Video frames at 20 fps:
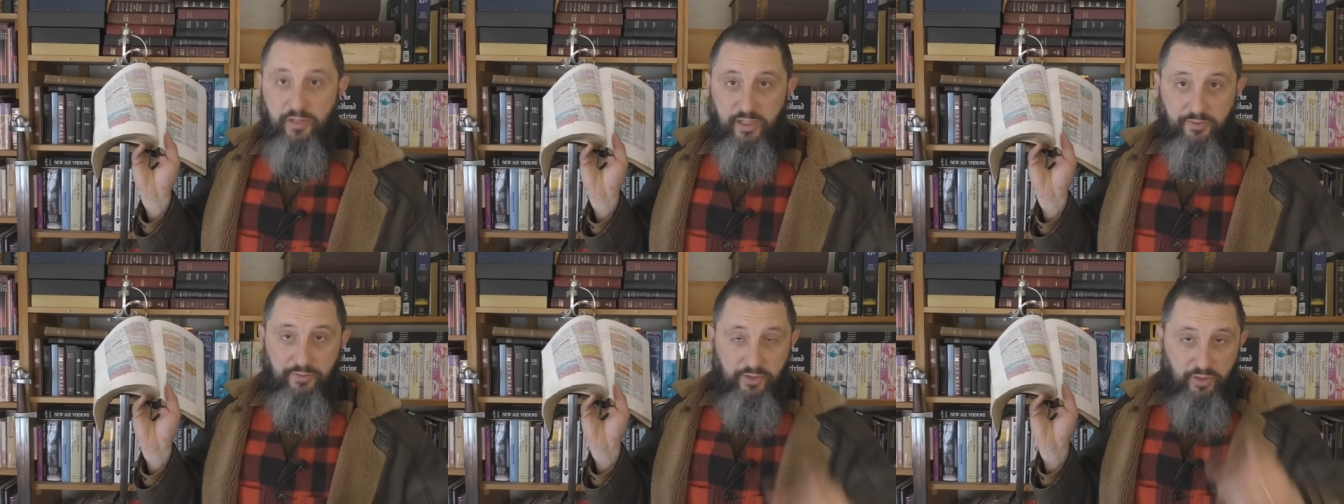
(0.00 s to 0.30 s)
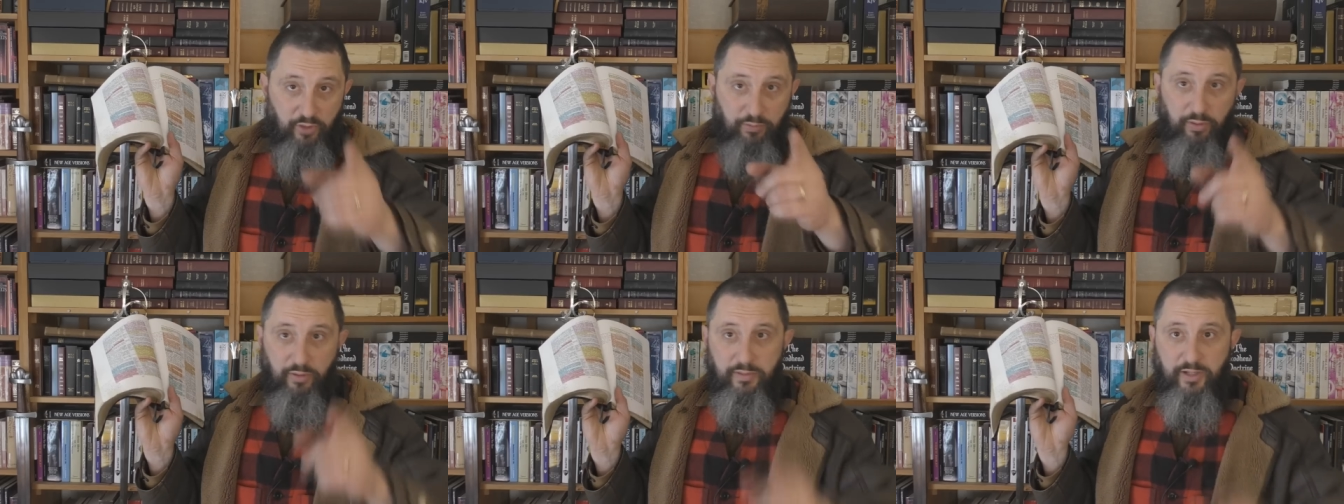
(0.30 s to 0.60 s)
gives
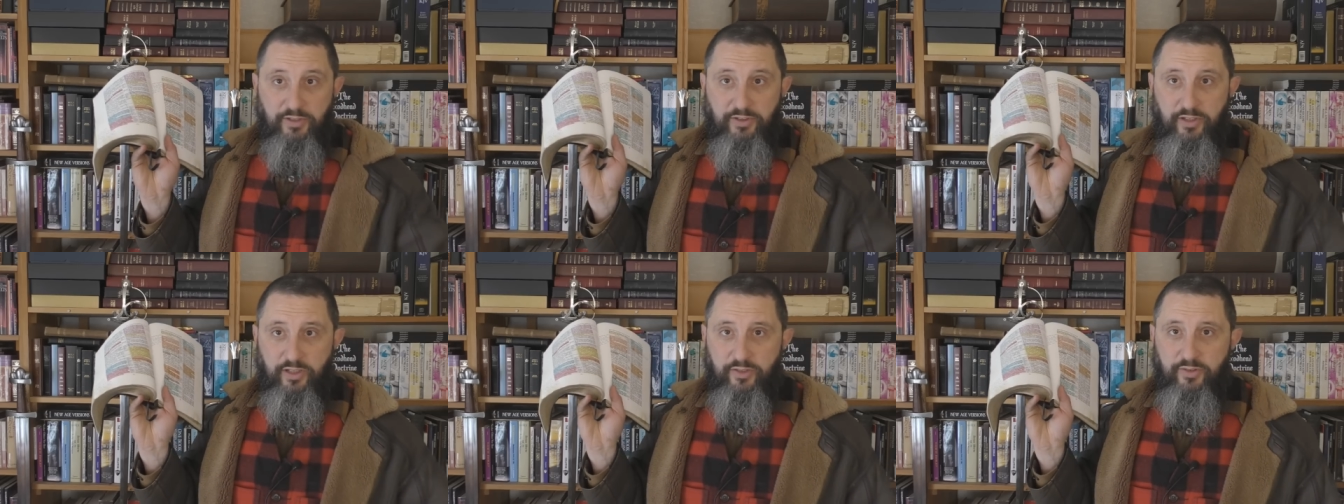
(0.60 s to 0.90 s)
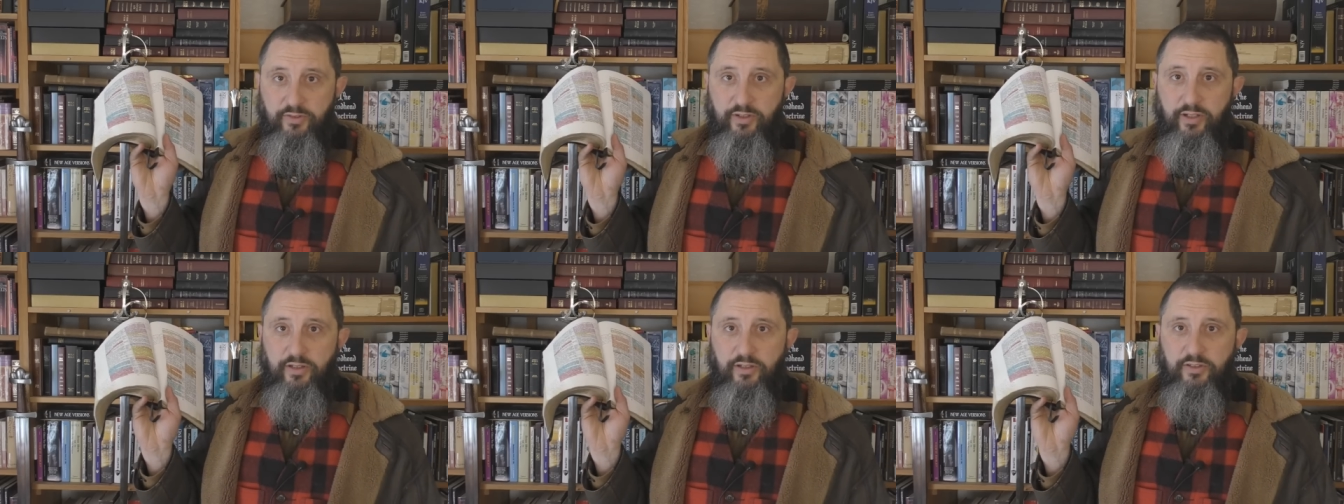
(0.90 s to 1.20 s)
you permission,
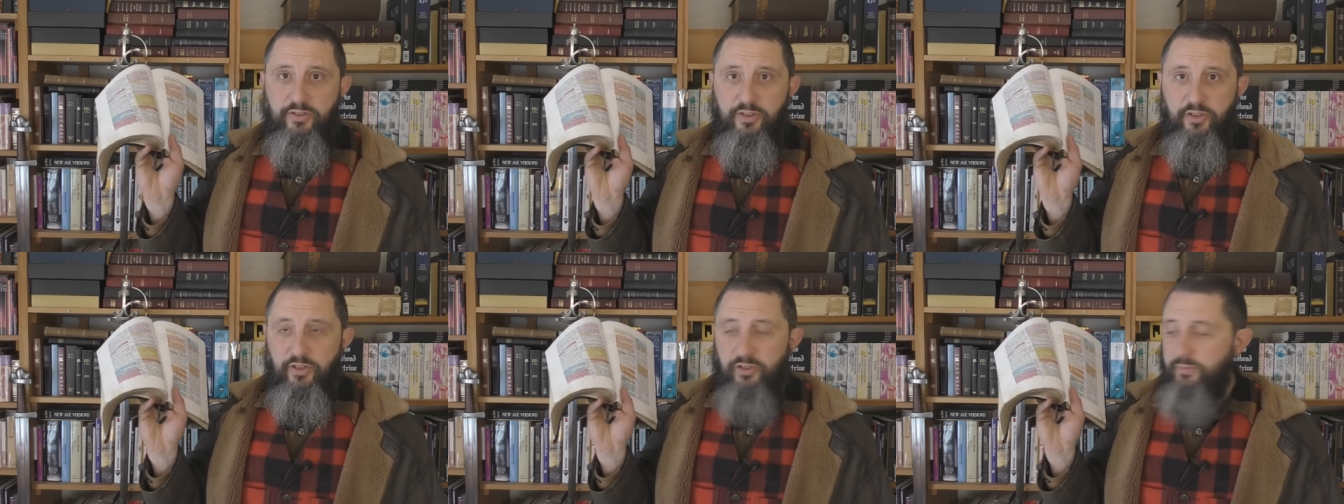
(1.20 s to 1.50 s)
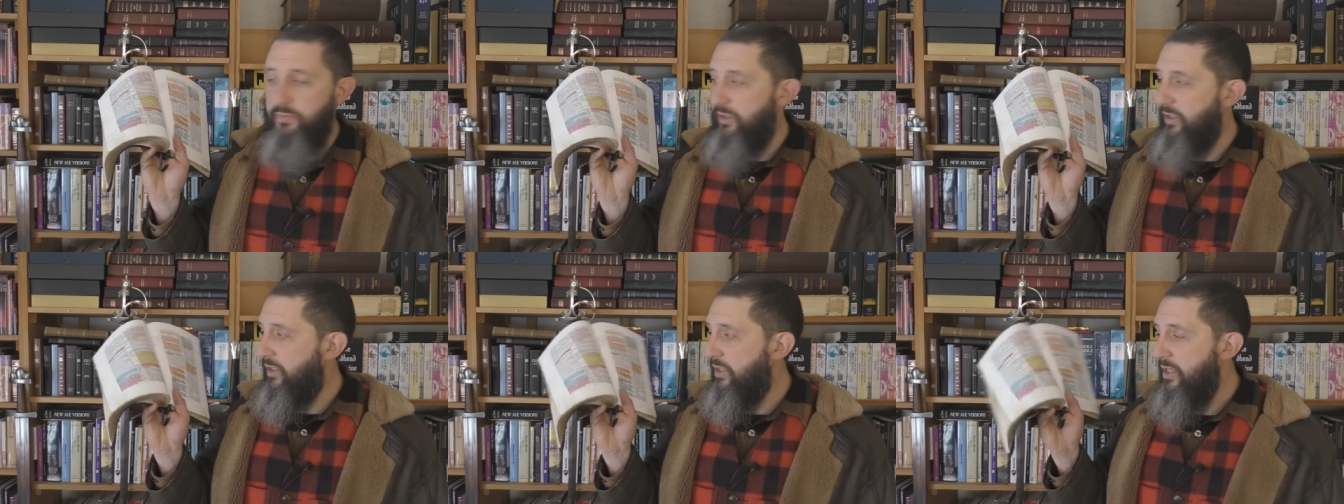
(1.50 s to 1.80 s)

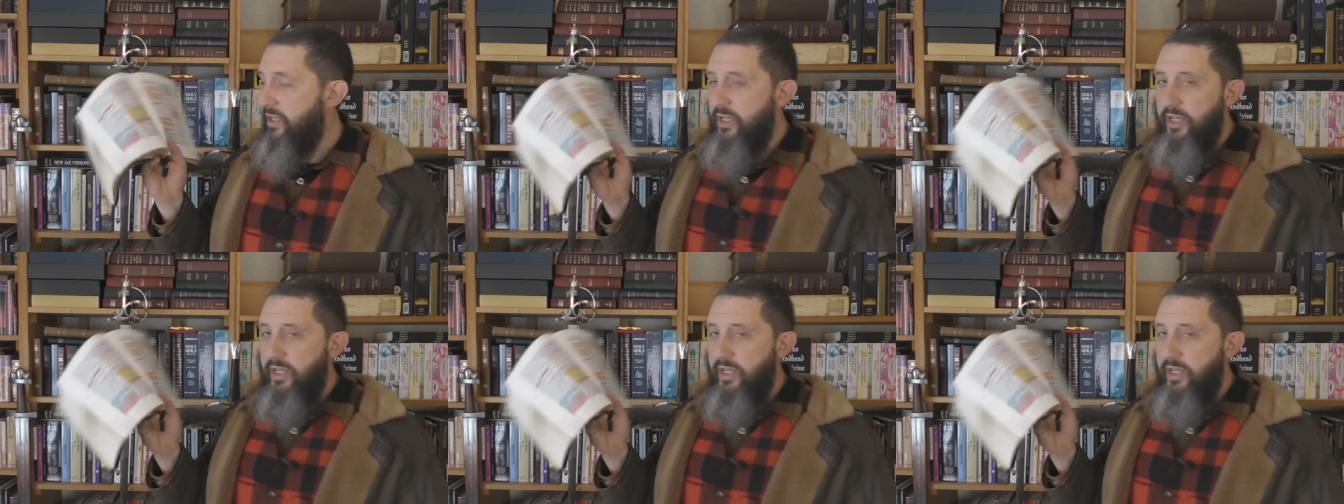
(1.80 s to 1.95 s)
excuse me.